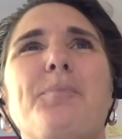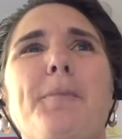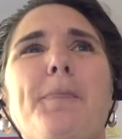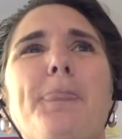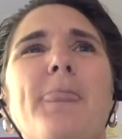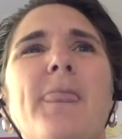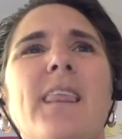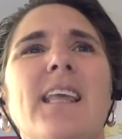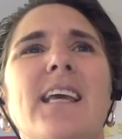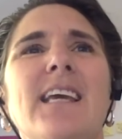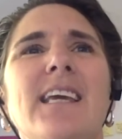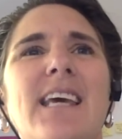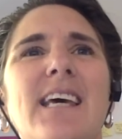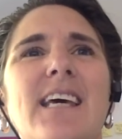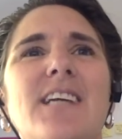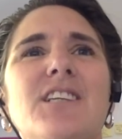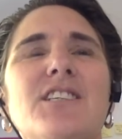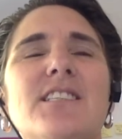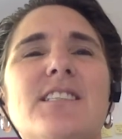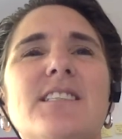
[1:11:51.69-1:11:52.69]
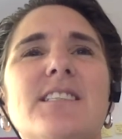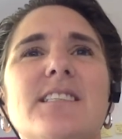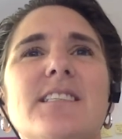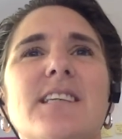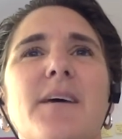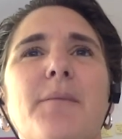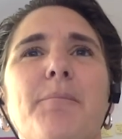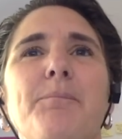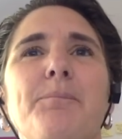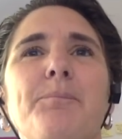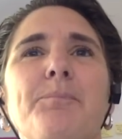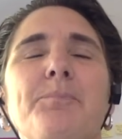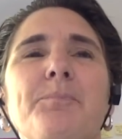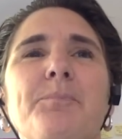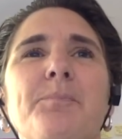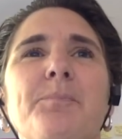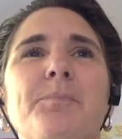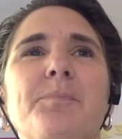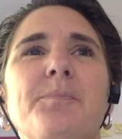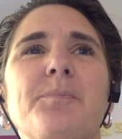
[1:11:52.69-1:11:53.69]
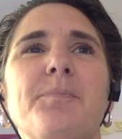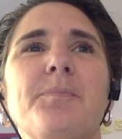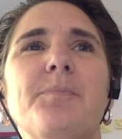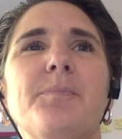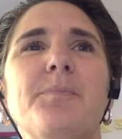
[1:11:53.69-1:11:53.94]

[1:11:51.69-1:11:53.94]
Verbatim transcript: yeah. yeah, just um,